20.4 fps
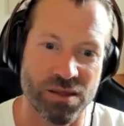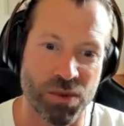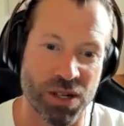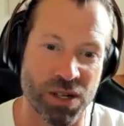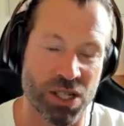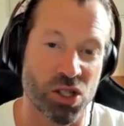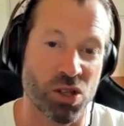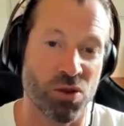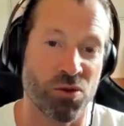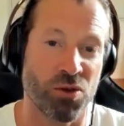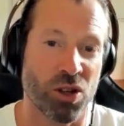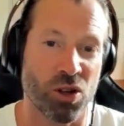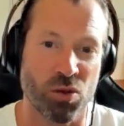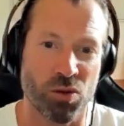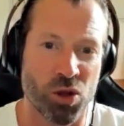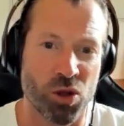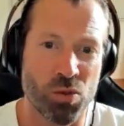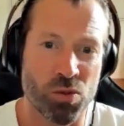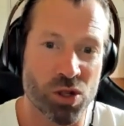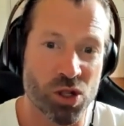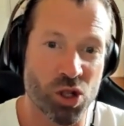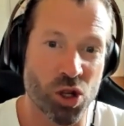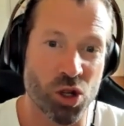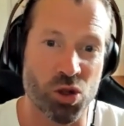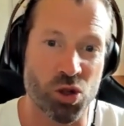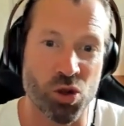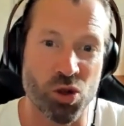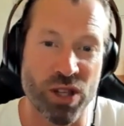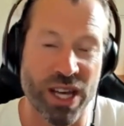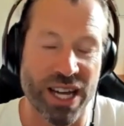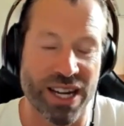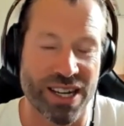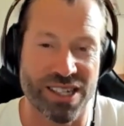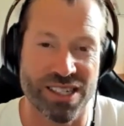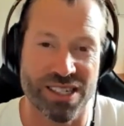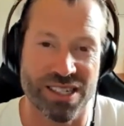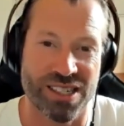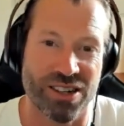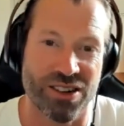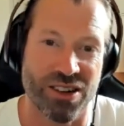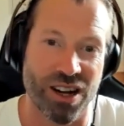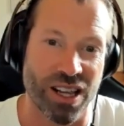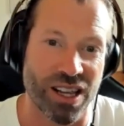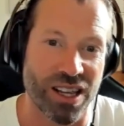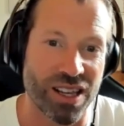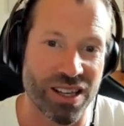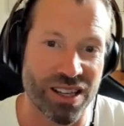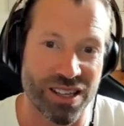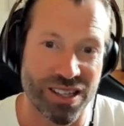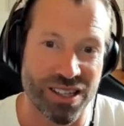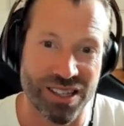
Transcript: but it's difficult. Humans don't do that necessarily.